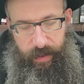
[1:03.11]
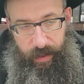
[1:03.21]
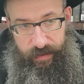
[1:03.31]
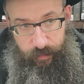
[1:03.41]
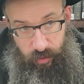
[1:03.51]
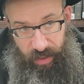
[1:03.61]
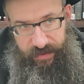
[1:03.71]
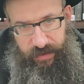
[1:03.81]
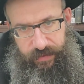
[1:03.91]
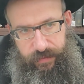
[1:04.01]
It's a
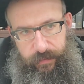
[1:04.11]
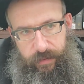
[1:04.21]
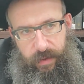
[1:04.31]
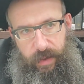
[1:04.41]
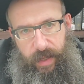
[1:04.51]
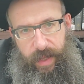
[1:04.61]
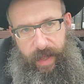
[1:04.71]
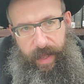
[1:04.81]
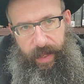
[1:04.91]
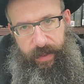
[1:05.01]
process.
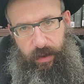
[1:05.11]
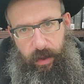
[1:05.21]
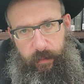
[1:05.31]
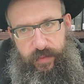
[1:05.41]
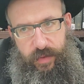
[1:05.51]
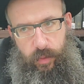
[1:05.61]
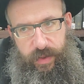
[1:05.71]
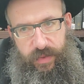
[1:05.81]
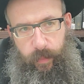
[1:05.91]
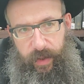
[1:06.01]
And it comes through
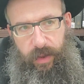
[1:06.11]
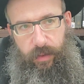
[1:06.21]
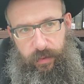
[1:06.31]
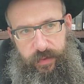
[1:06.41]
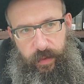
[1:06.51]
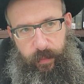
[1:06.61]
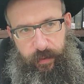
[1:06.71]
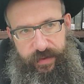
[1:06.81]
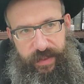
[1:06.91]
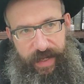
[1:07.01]
his Beinunus, when a
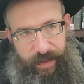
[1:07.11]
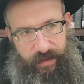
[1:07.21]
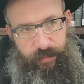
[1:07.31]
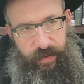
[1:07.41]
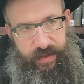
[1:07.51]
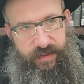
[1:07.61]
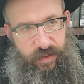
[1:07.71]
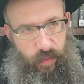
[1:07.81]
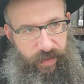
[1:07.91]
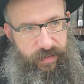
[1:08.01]
person contemplates the
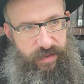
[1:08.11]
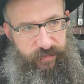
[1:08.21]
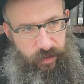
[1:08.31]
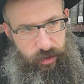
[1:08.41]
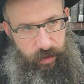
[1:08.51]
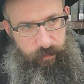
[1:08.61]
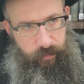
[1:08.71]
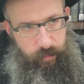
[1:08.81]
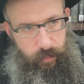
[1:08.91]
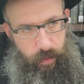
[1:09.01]
greatness of Hashem.
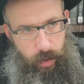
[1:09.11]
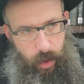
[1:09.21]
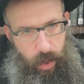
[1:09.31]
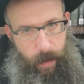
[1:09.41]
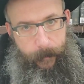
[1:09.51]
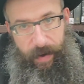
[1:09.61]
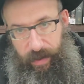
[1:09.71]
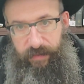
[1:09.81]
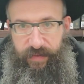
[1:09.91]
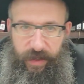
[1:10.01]

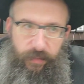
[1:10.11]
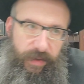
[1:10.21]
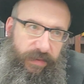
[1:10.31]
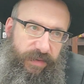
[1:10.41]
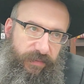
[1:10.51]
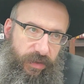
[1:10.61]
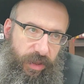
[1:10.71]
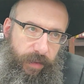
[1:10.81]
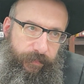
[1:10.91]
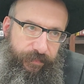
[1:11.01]
Part of that greatness of
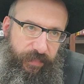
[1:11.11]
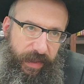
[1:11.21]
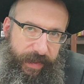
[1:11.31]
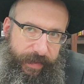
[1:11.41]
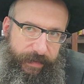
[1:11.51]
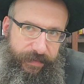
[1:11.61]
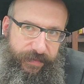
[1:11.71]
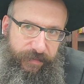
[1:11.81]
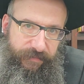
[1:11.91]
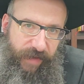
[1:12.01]
Hashem
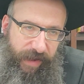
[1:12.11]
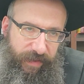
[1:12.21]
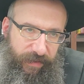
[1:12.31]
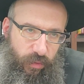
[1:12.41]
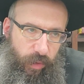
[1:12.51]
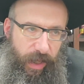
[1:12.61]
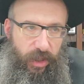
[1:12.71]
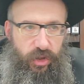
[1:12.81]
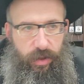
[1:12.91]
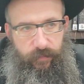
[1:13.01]
is the fact that
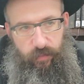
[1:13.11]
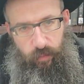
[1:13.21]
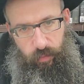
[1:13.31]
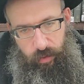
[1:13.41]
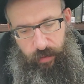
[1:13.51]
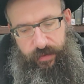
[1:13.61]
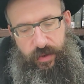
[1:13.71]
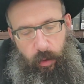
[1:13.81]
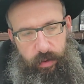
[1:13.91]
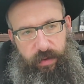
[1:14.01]
creation of the world is
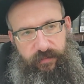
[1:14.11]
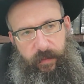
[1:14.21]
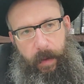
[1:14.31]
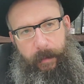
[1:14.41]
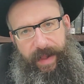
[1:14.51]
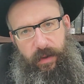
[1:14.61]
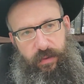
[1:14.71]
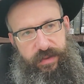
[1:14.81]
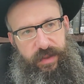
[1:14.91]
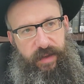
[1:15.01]
only from a
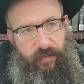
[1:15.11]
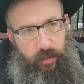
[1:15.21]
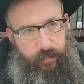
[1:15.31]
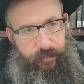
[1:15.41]
Malchus level.